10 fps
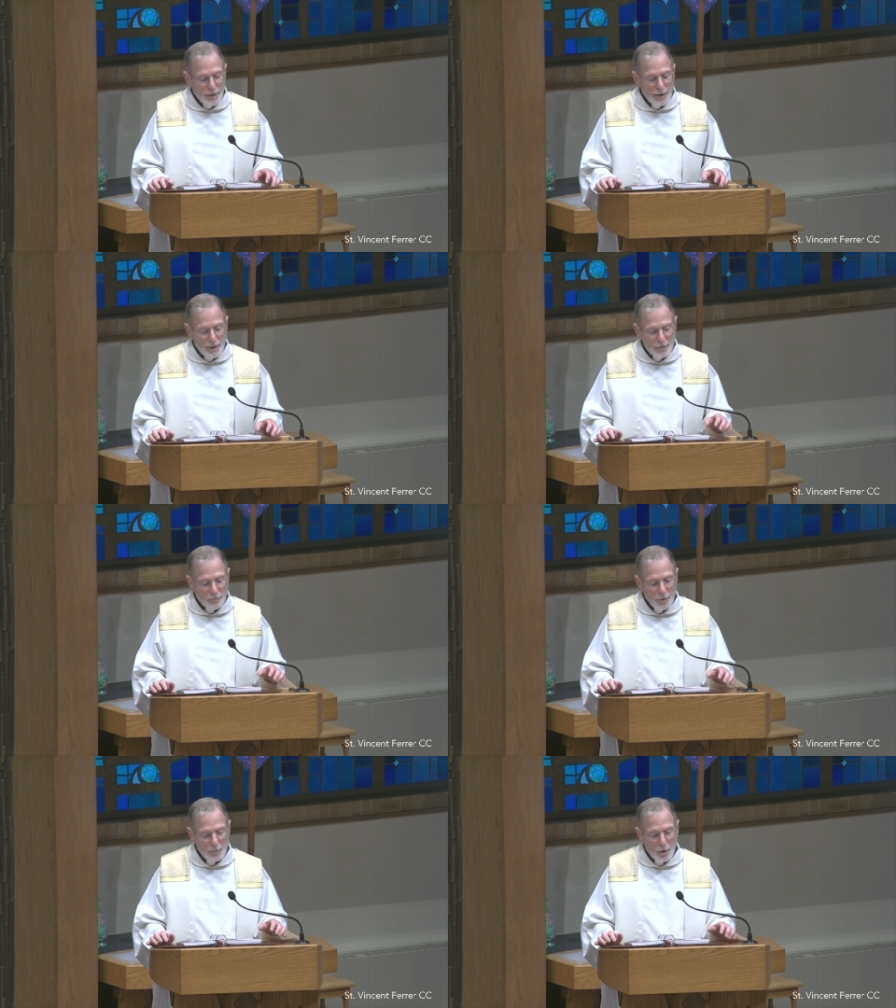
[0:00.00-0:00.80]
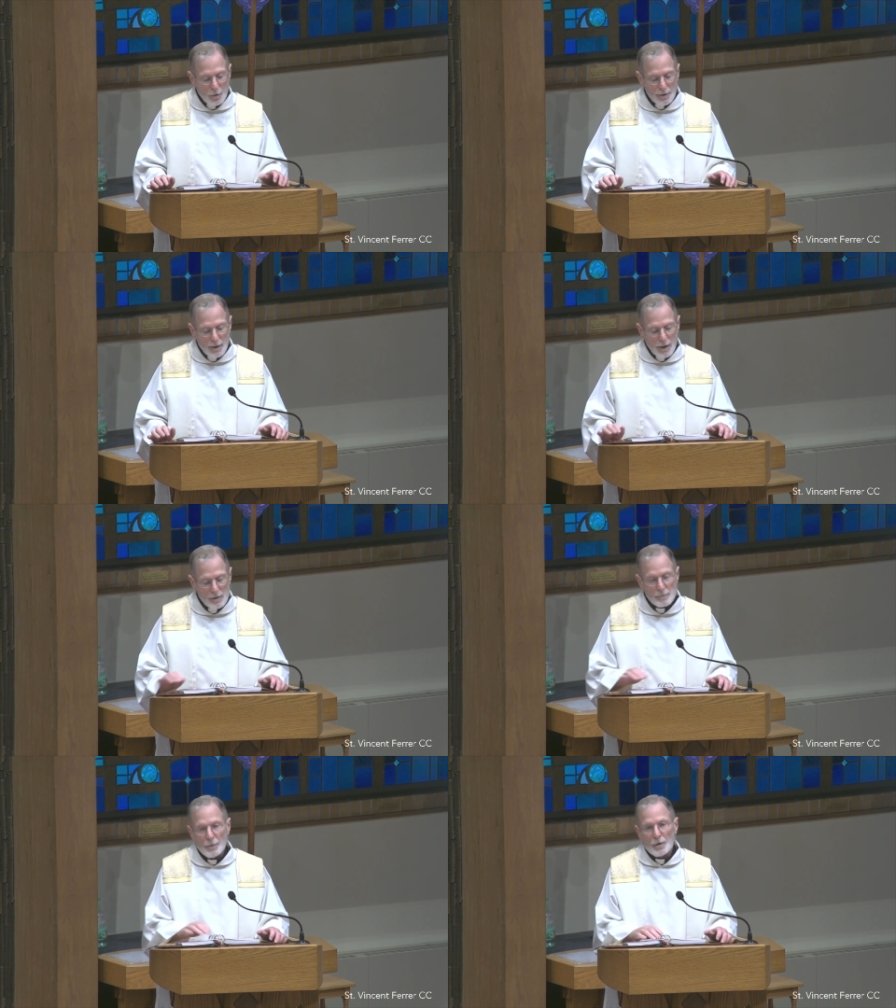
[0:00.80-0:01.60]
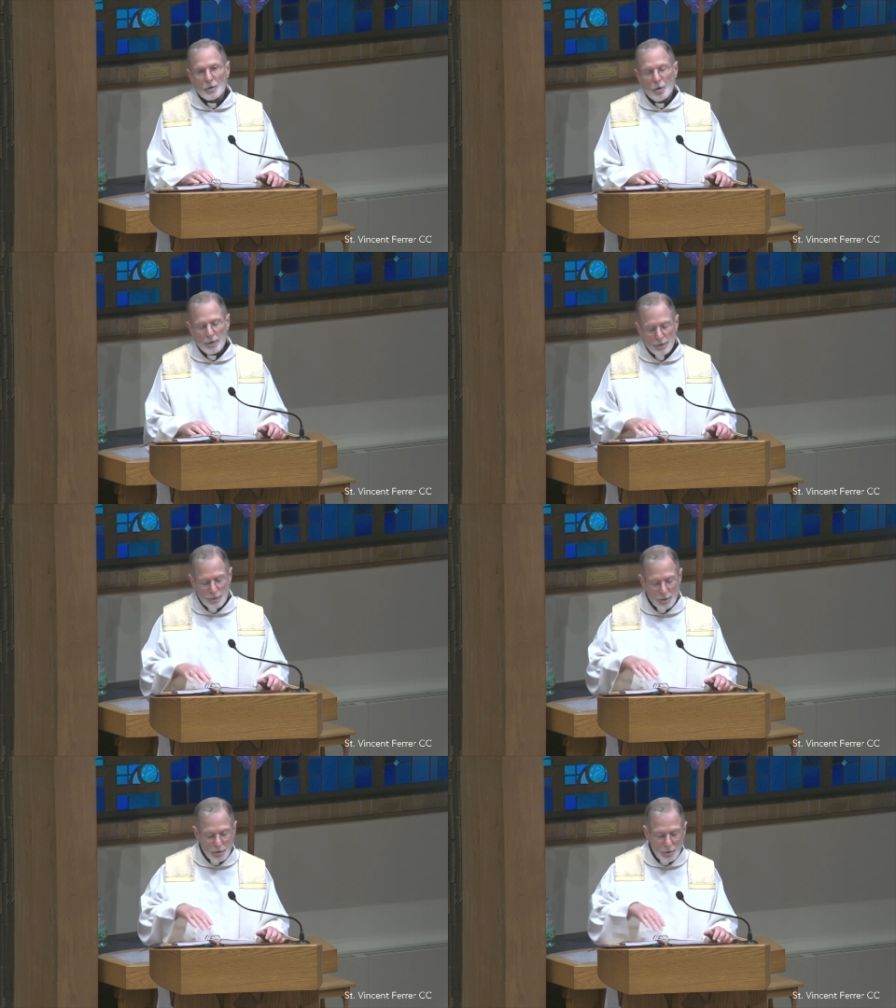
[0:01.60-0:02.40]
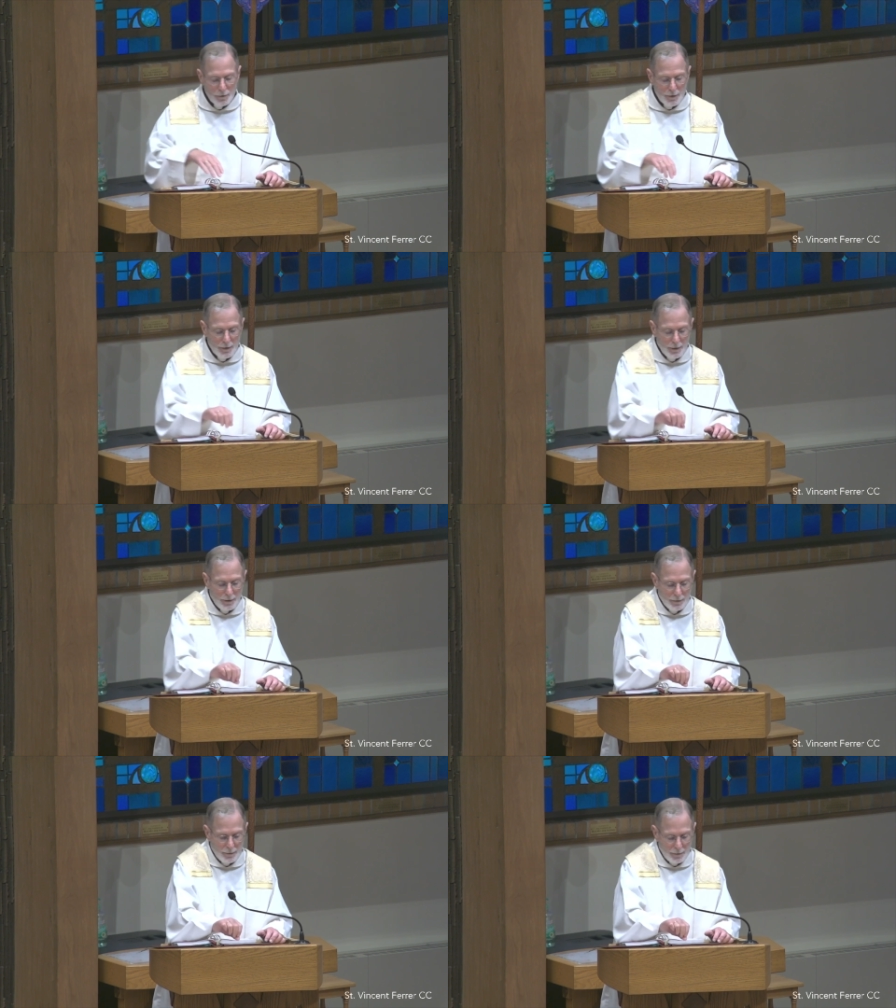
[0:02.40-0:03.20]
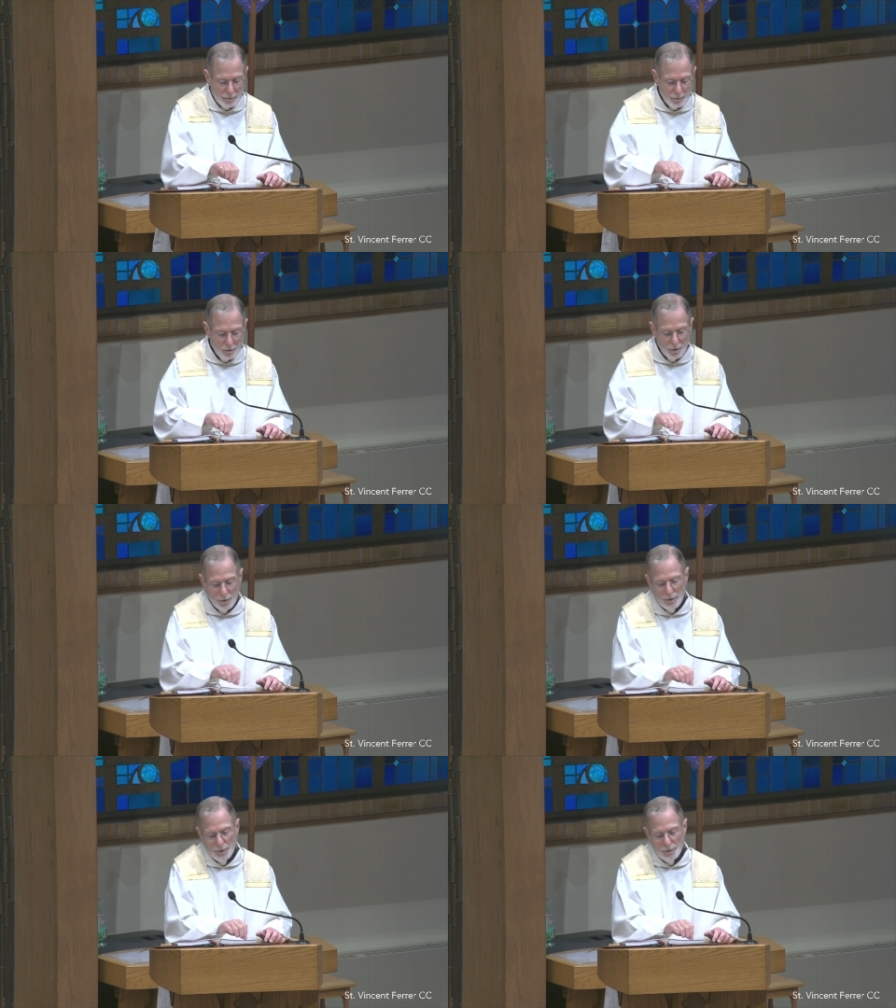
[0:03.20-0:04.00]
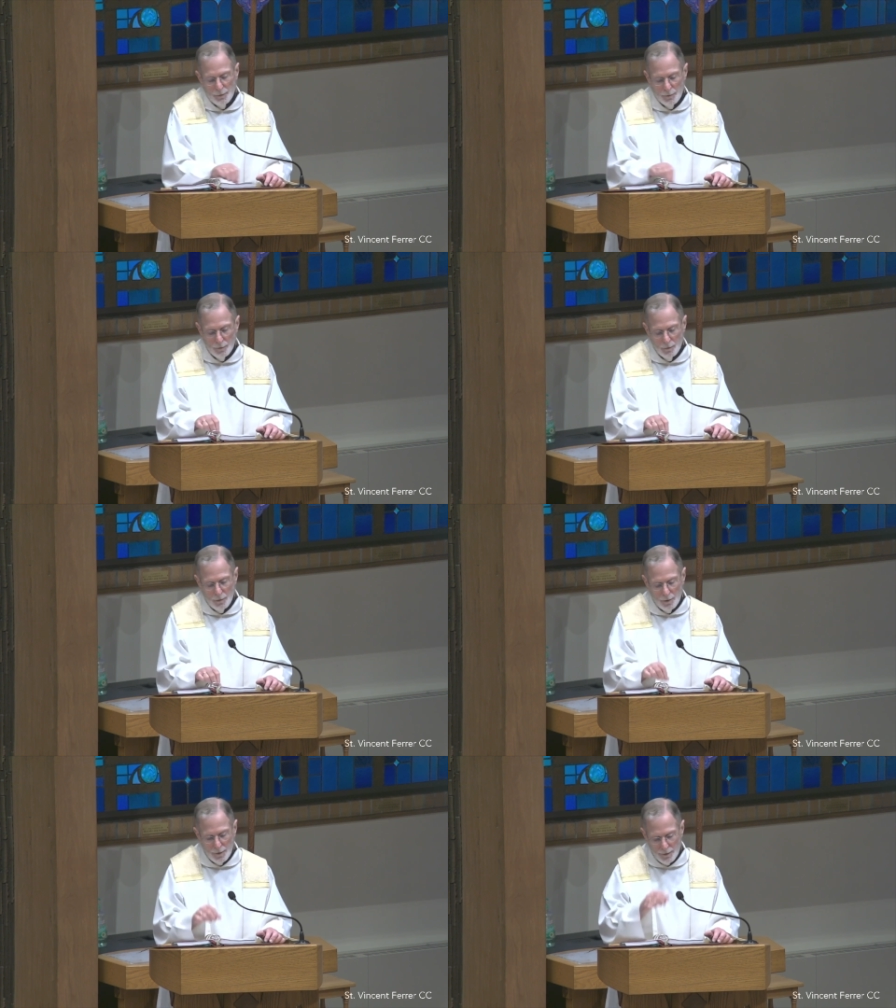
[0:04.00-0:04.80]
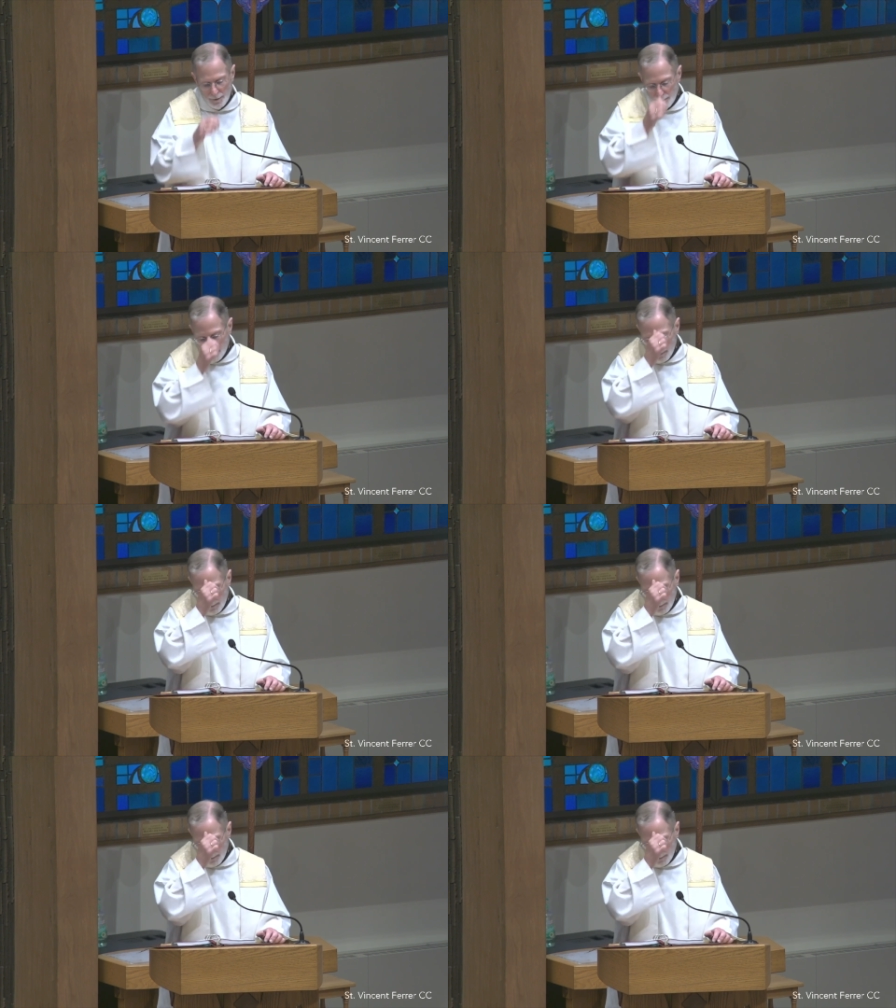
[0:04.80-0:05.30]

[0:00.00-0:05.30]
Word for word: A reading from the Holy Gospel according to Luke. Glory to you, Lord.